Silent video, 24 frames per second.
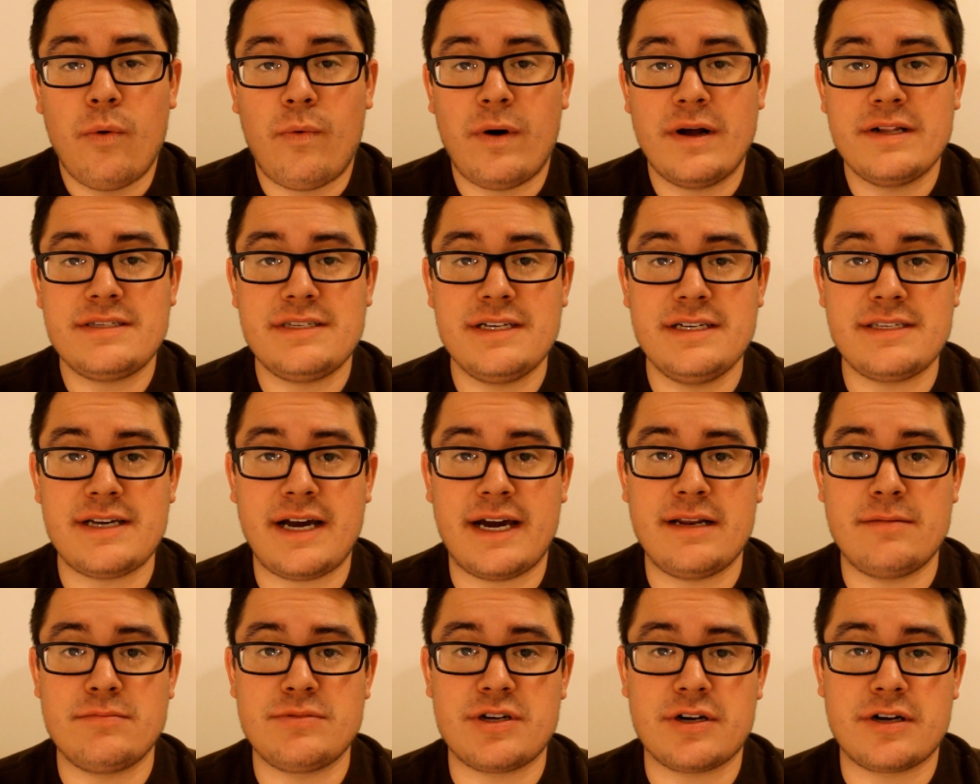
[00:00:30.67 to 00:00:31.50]
Once these
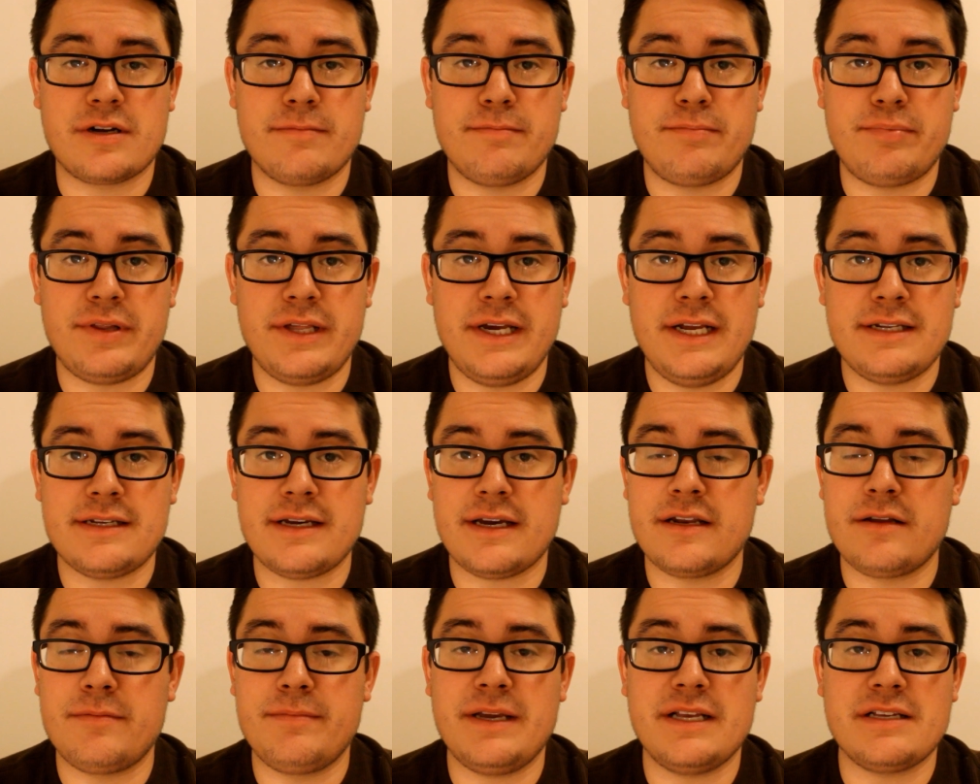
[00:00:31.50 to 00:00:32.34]
items are complete,
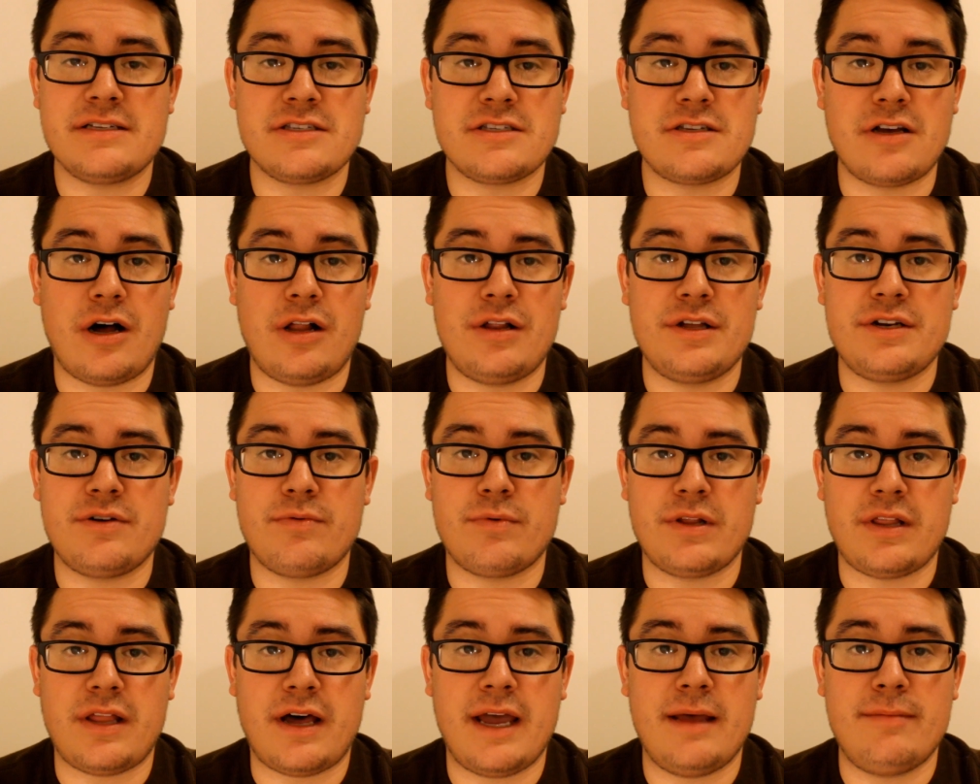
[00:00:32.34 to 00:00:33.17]
it'll be a solid
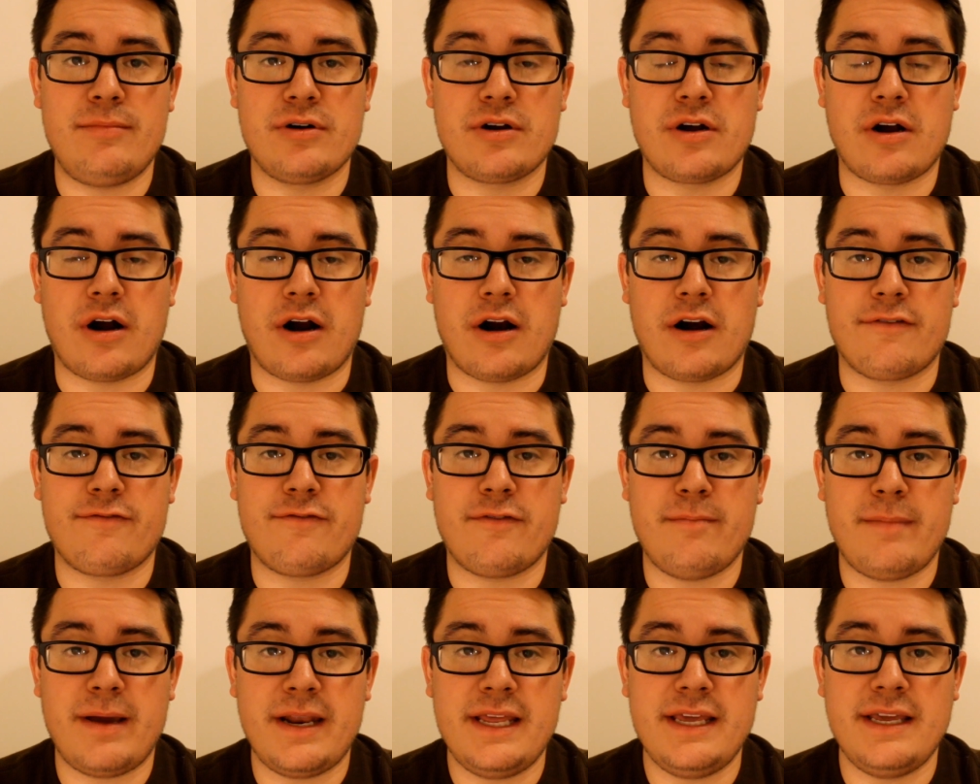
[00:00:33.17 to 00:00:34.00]
and reliable car
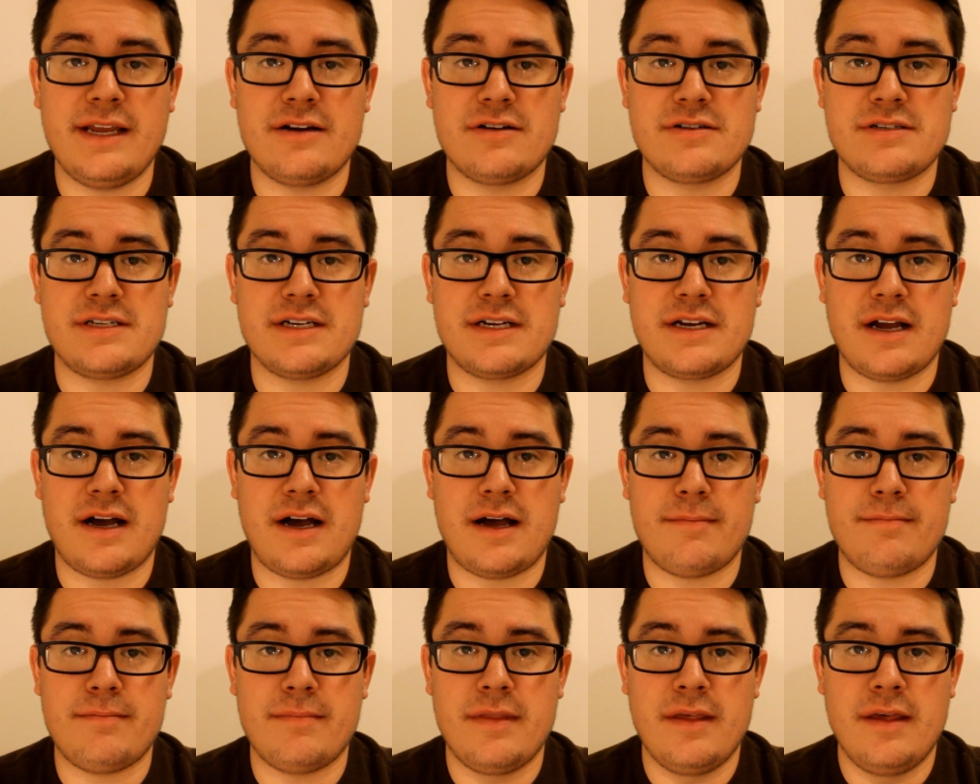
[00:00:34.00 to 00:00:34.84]
for many years to
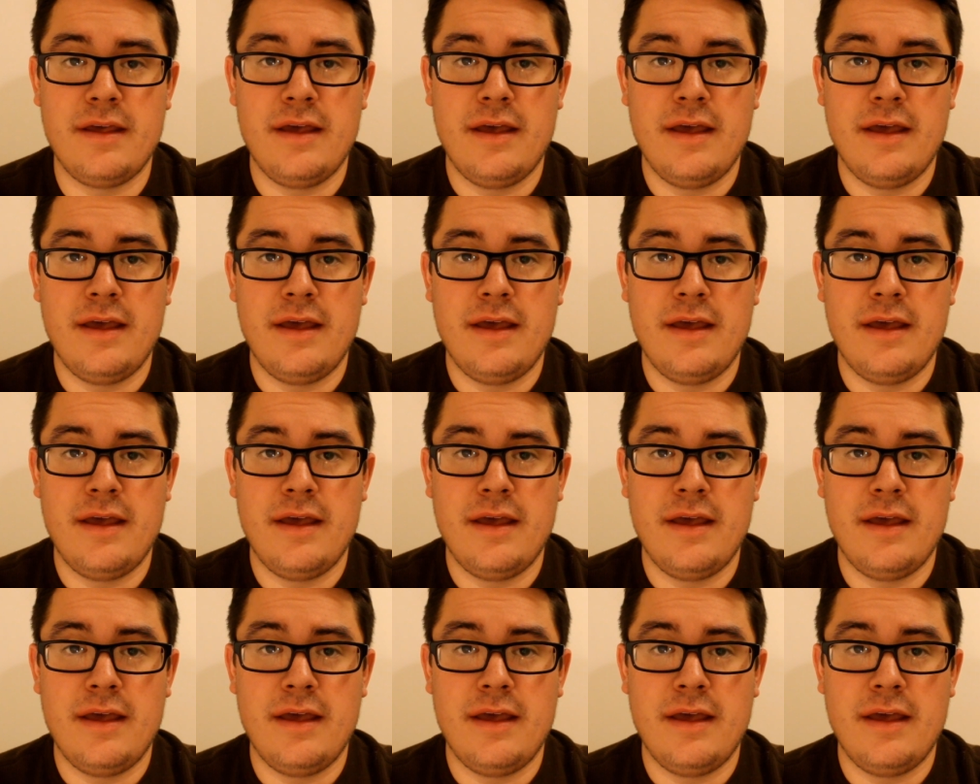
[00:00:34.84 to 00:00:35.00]
come.